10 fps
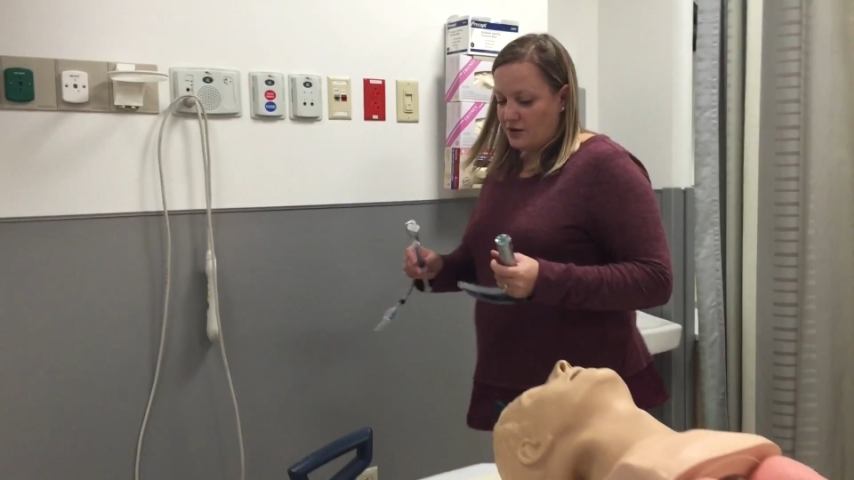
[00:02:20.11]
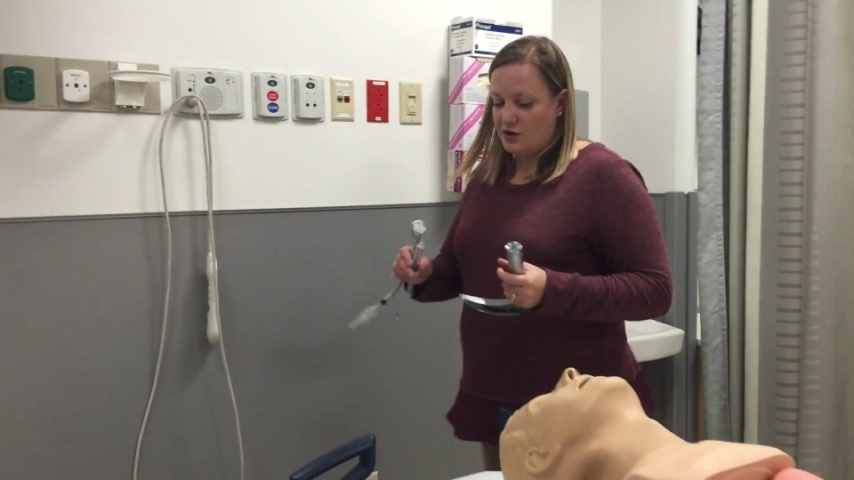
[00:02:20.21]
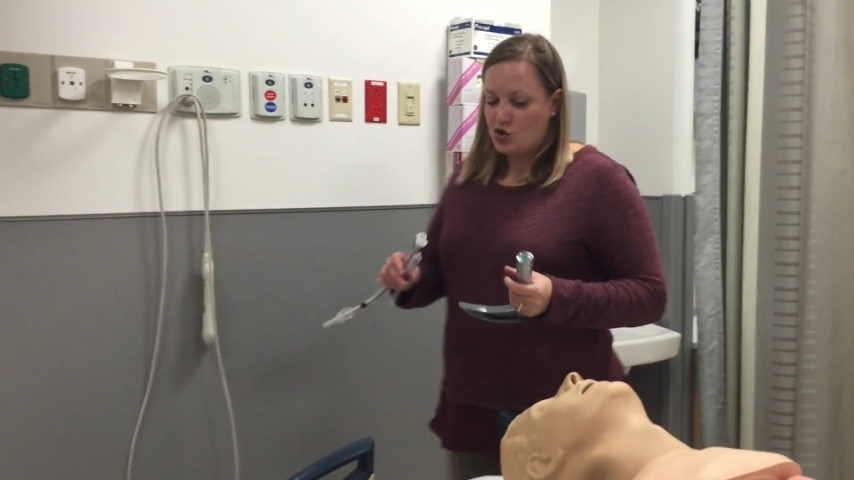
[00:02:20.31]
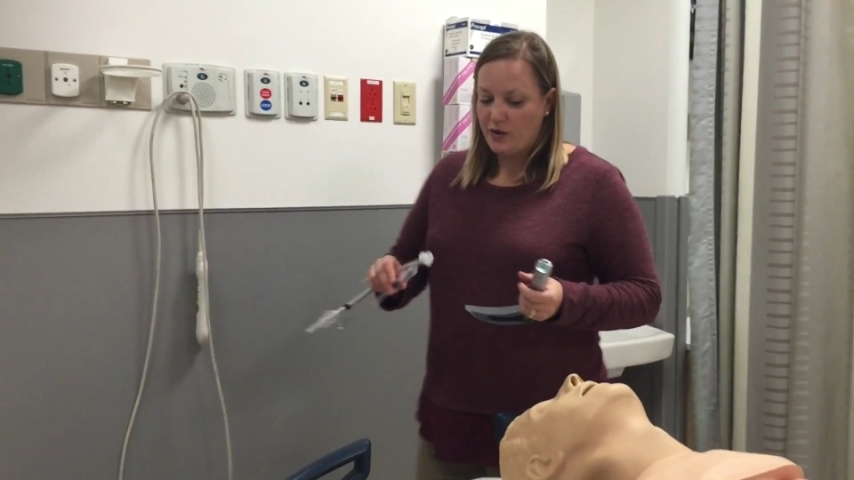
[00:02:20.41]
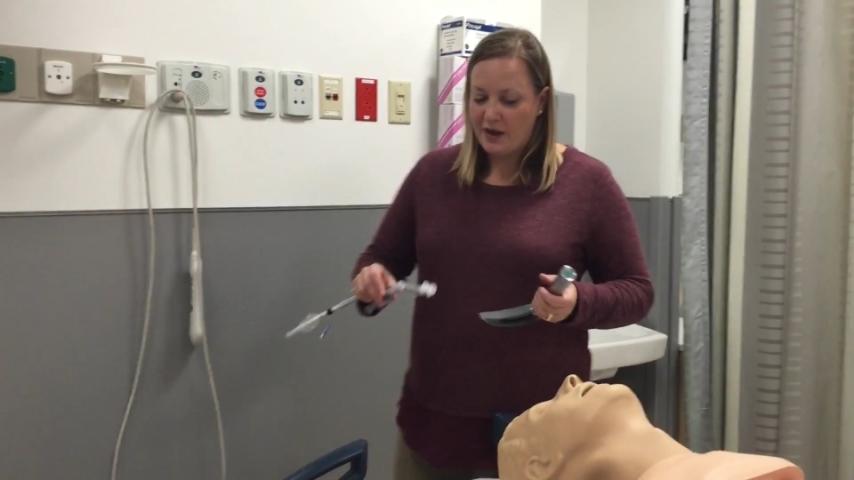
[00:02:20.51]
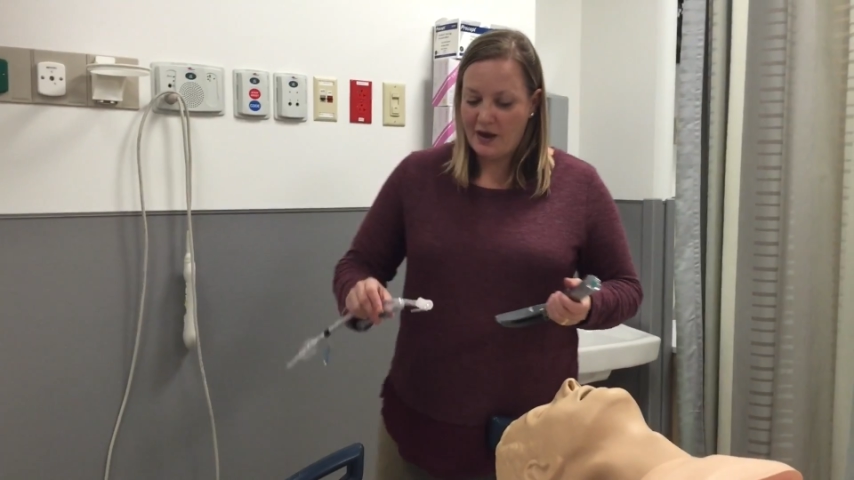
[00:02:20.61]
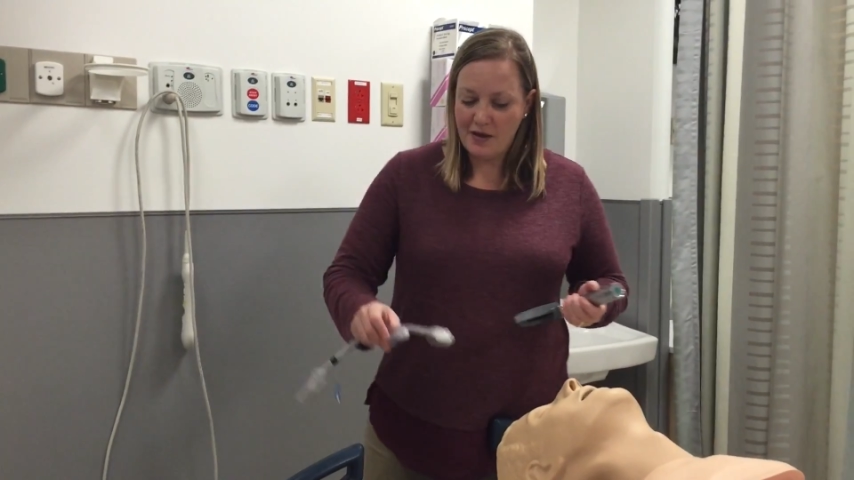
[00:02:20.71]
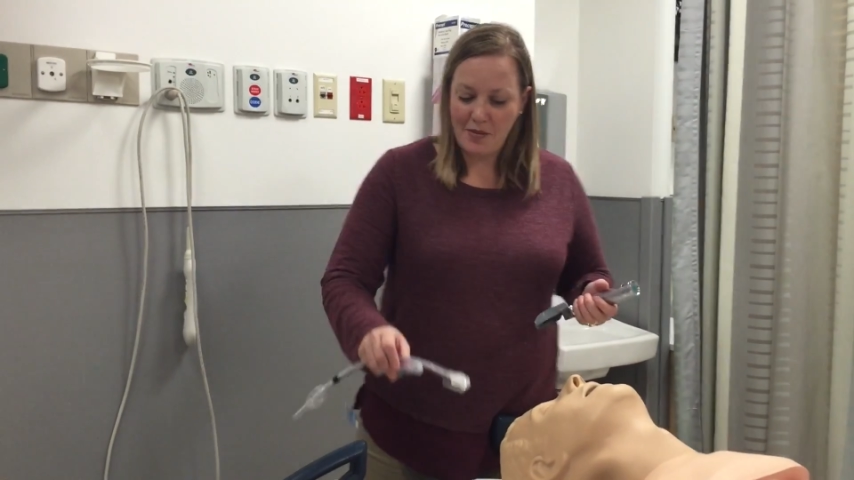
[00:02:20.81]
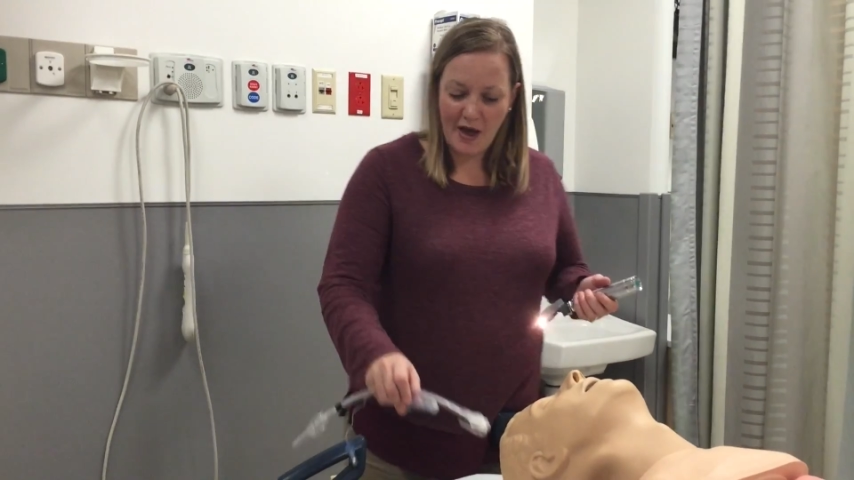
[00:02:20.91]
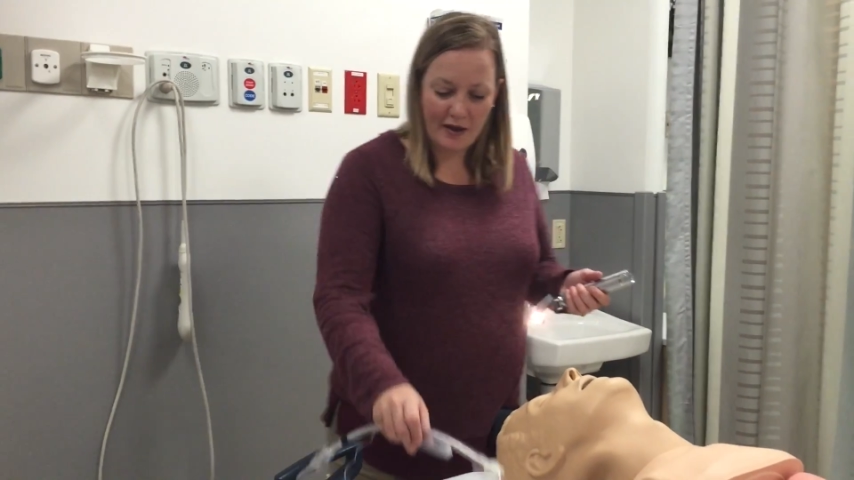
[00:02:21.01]
The trick on
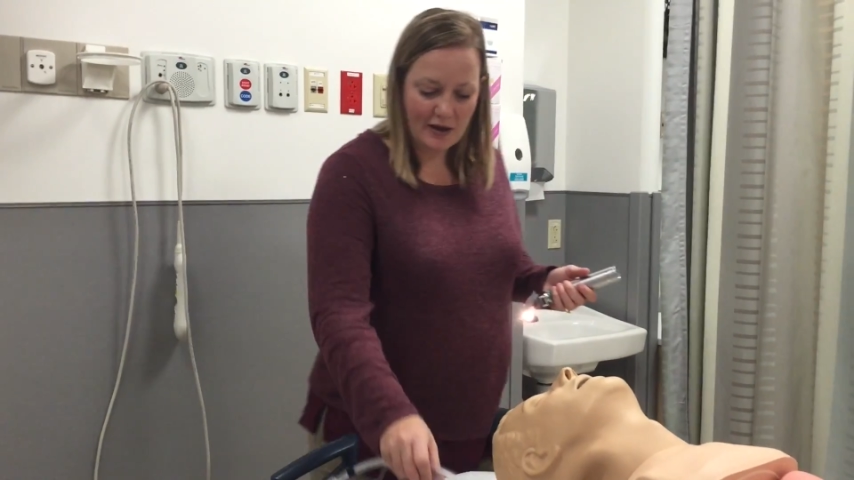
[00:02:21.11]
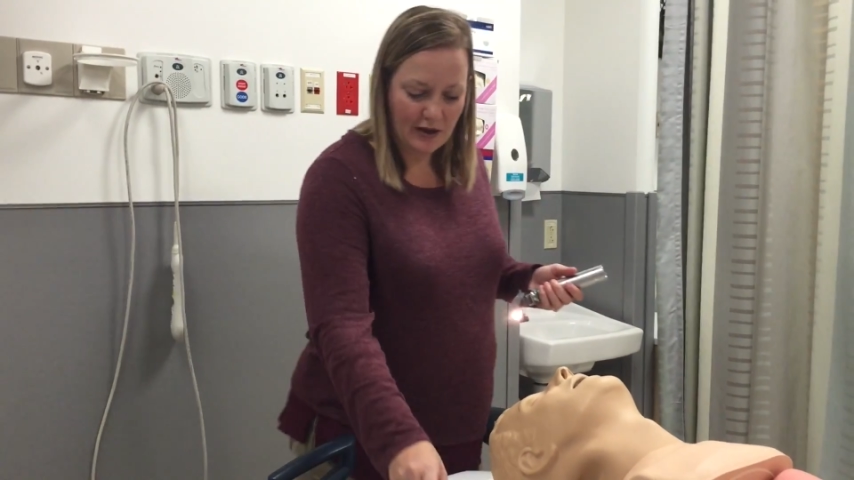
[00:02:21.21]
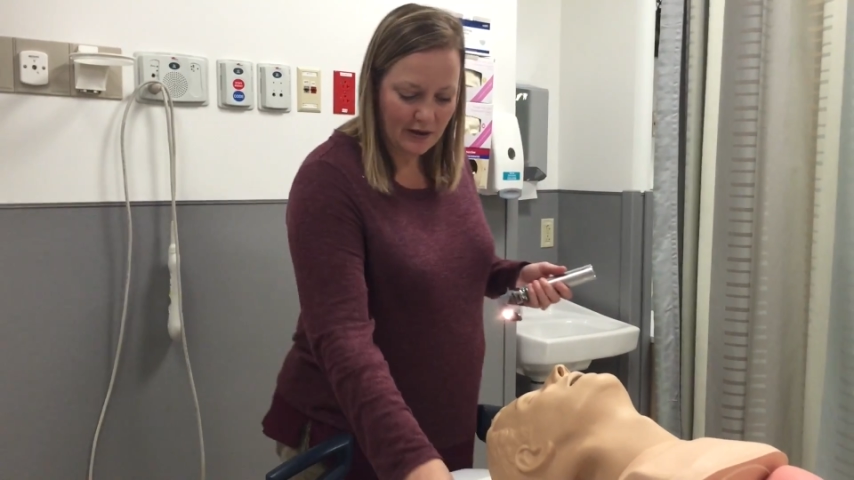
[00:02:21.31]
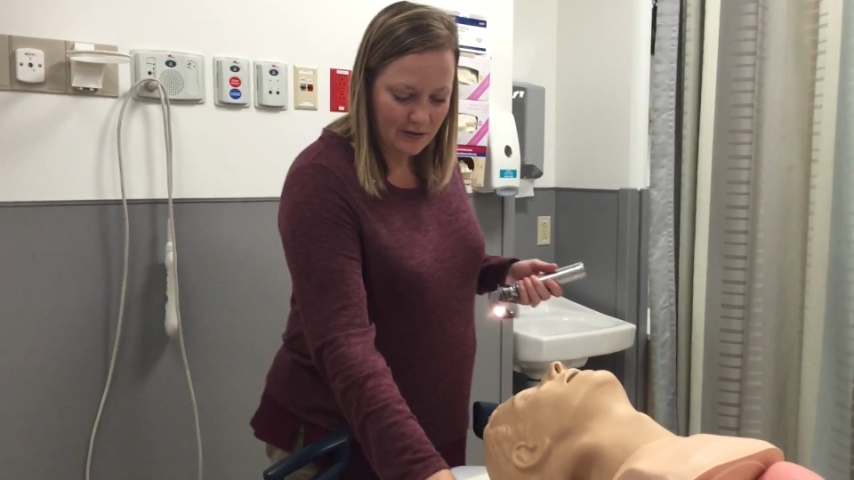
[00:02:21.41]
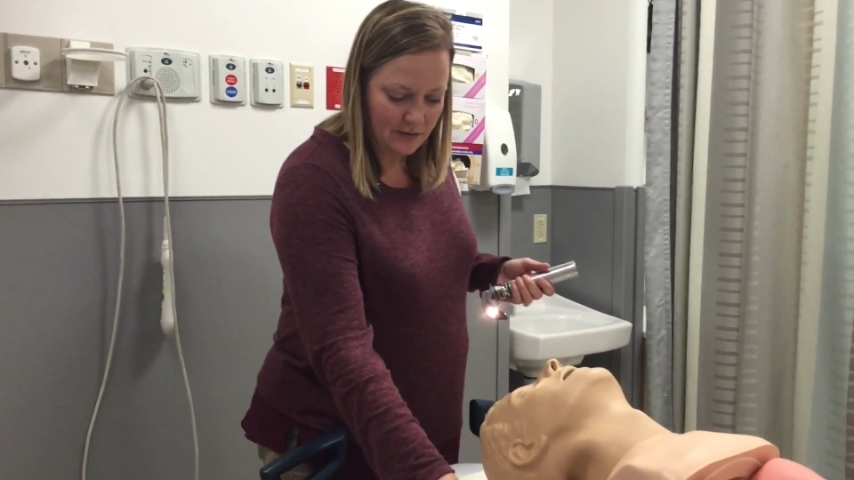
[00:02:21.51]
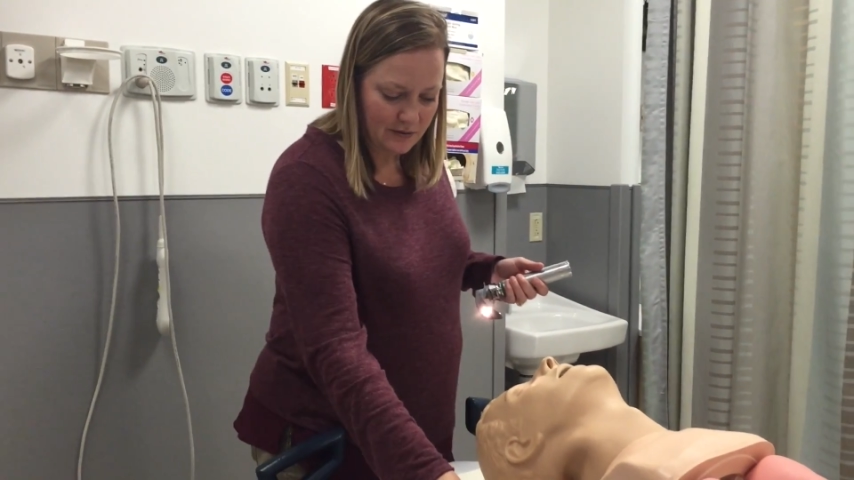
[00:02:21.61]
the mannequin